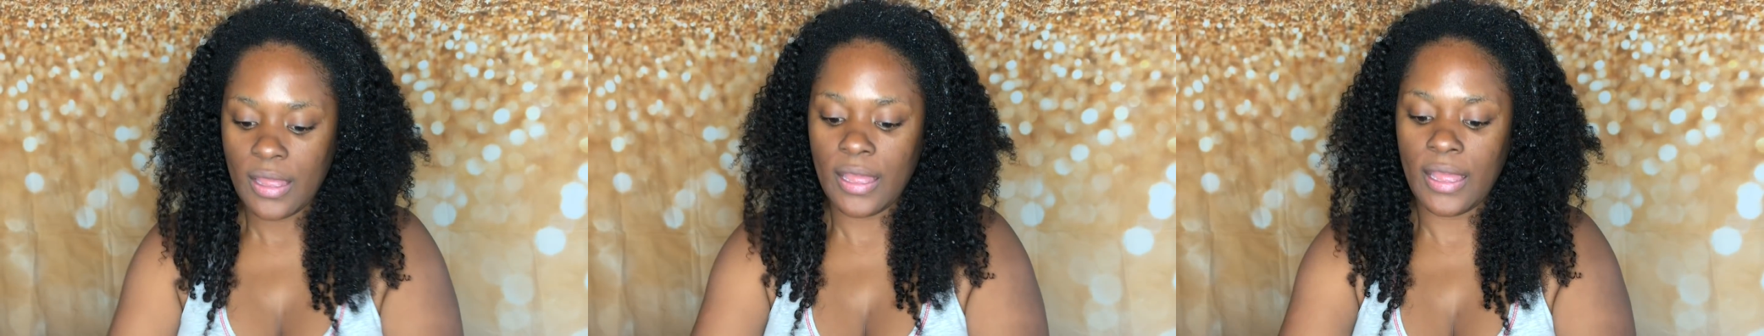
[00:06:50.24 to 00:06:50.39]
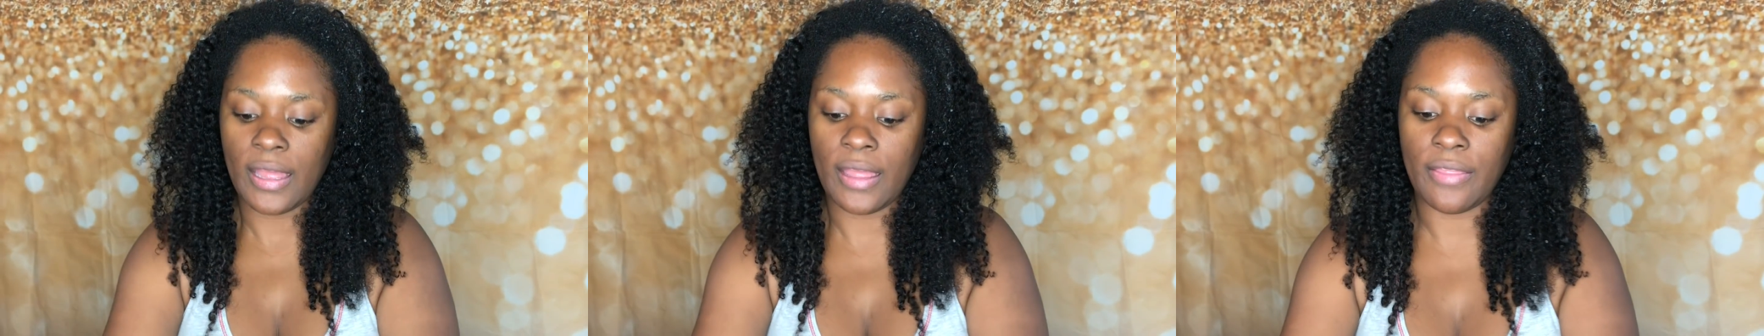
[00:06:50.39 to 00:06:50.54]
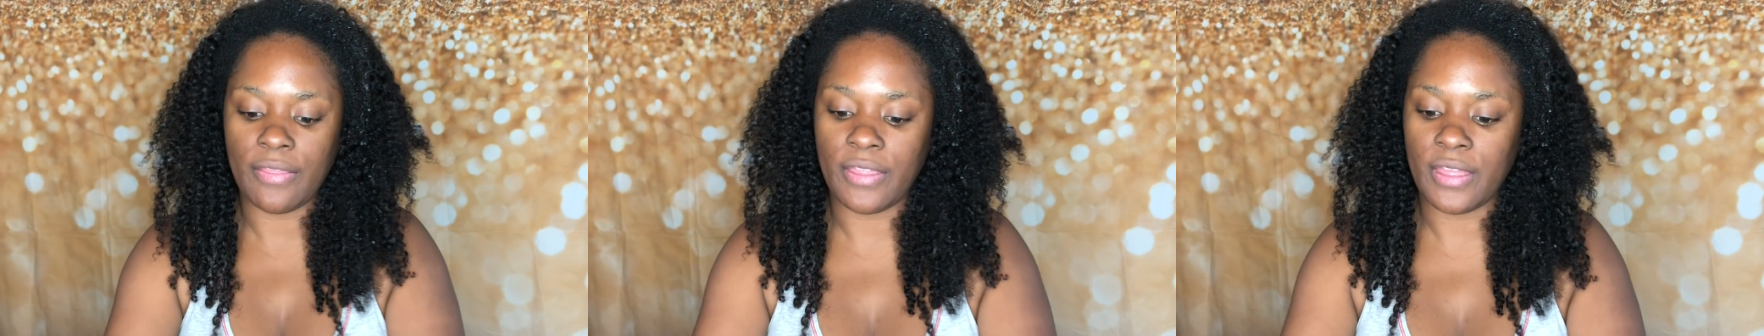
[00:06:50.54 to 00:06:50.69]

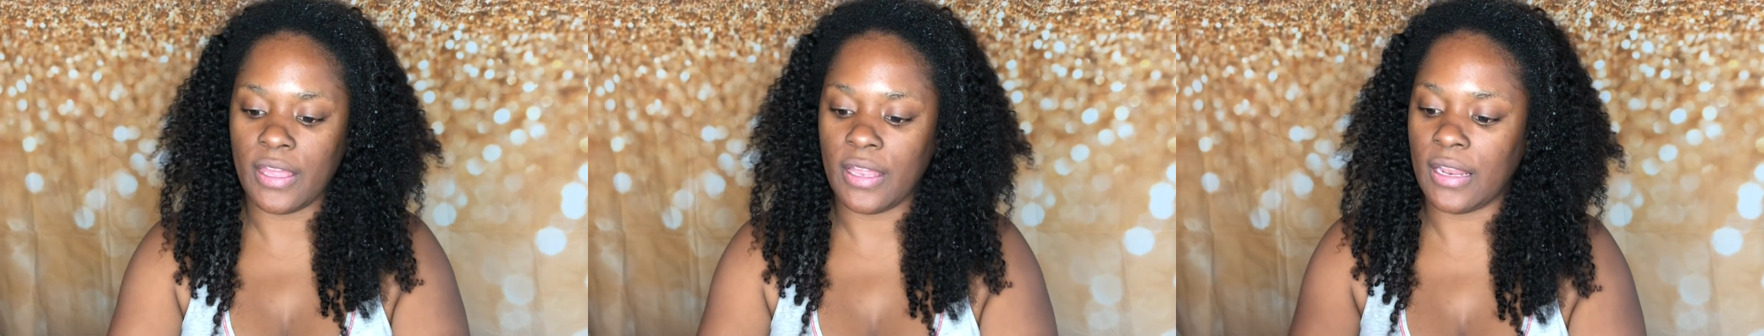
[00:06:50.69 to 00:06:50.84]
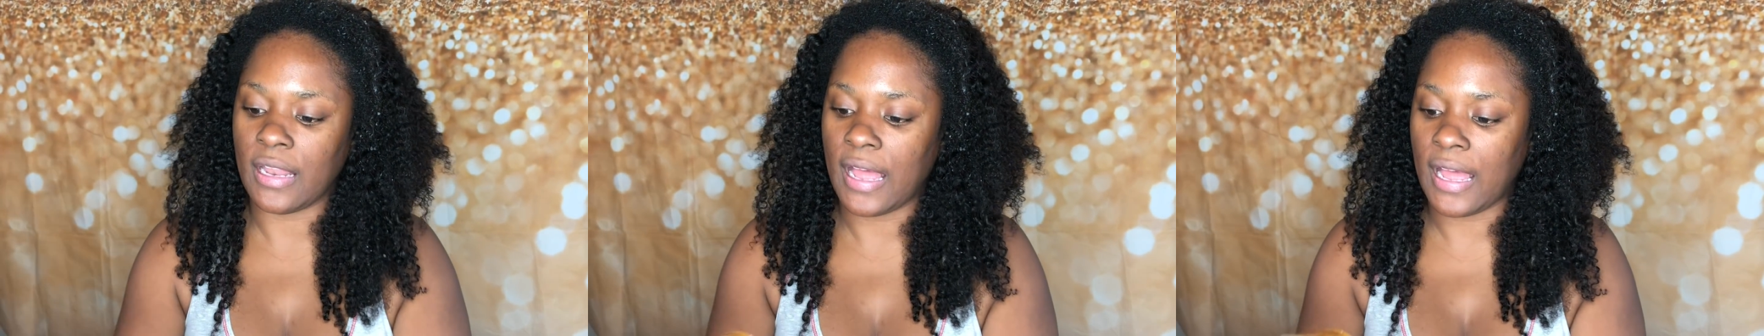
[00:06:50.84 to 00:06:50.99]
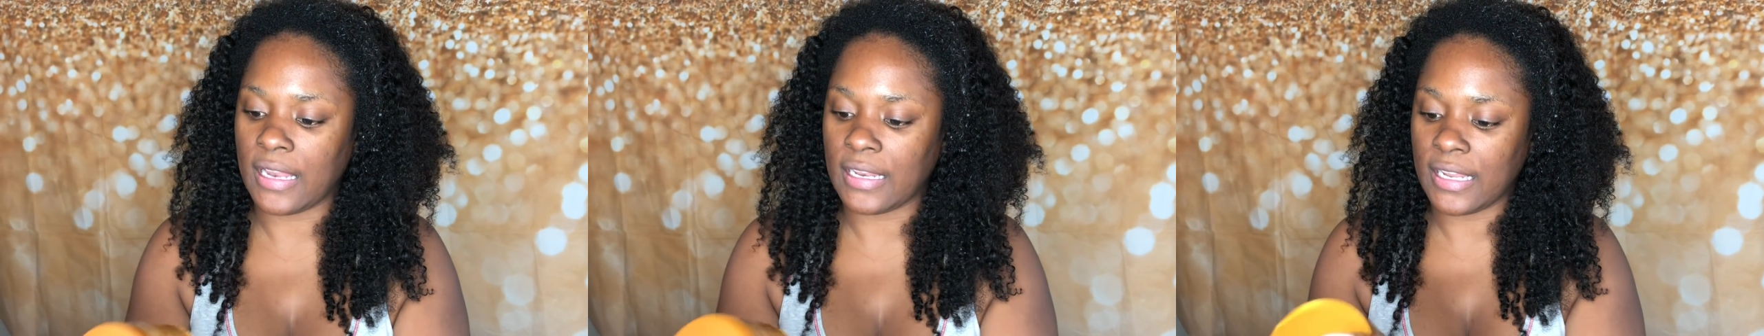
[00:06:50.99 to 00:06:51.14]
And then
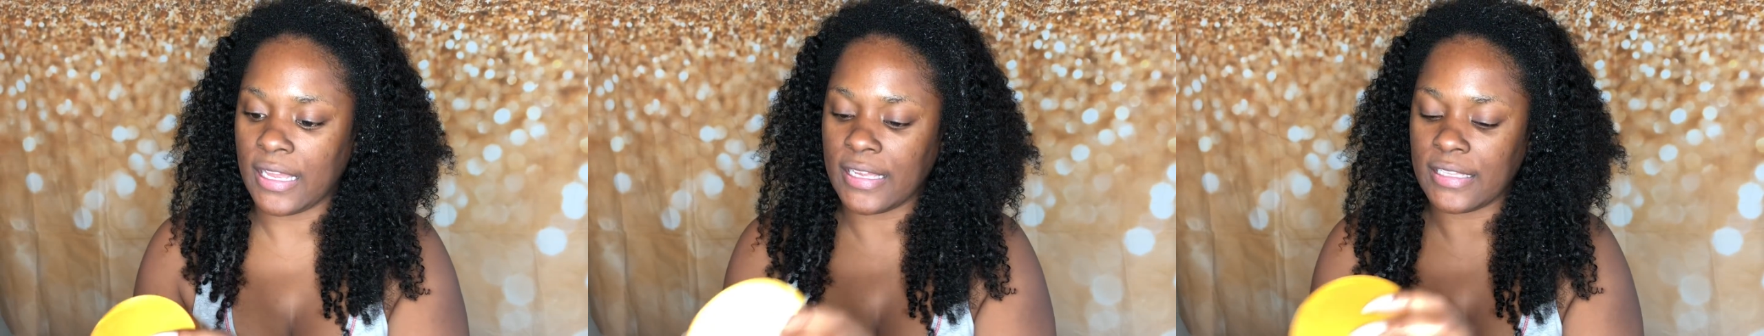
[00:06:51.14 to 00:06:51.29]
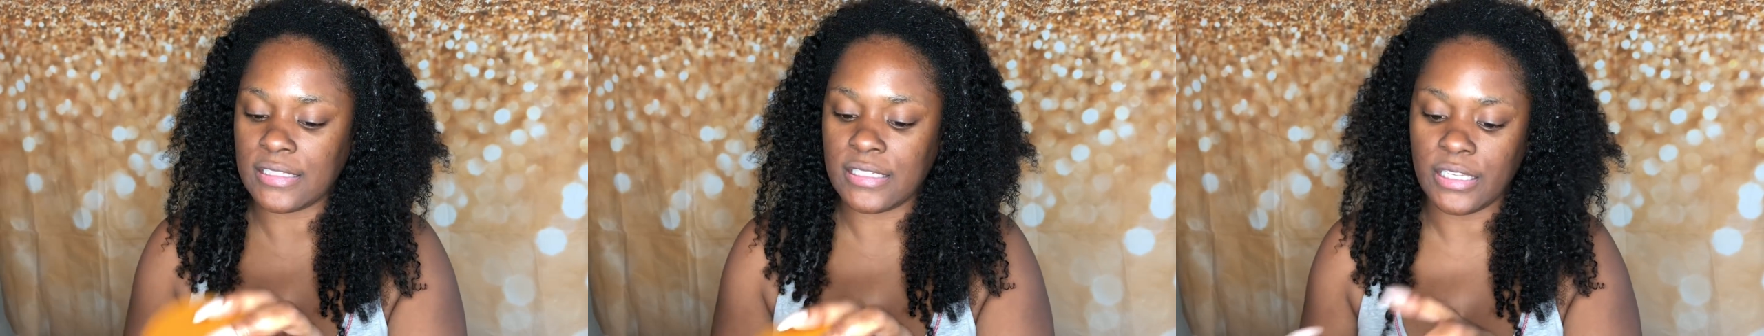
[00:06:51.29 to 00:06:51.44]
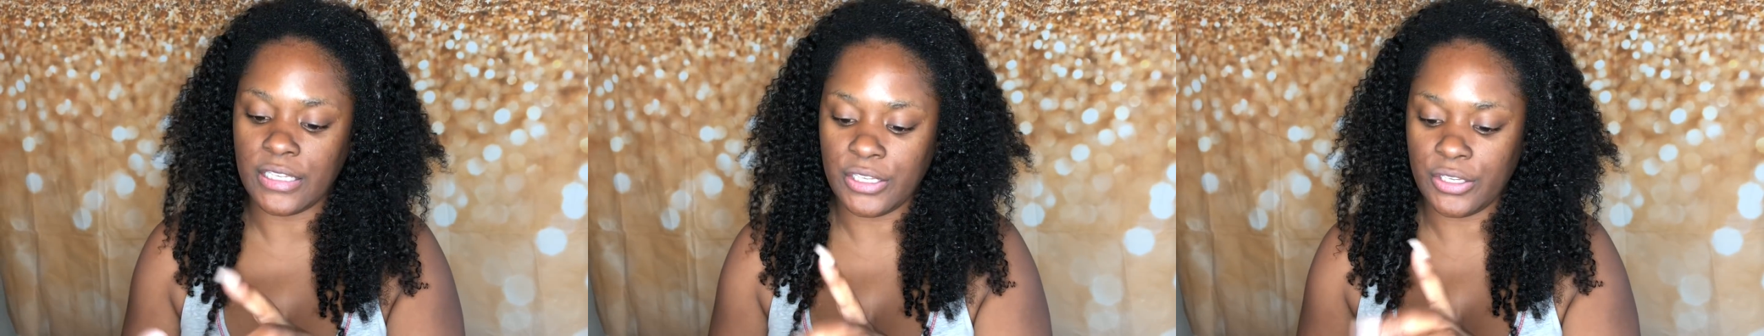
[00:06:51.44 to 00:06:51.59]
I like to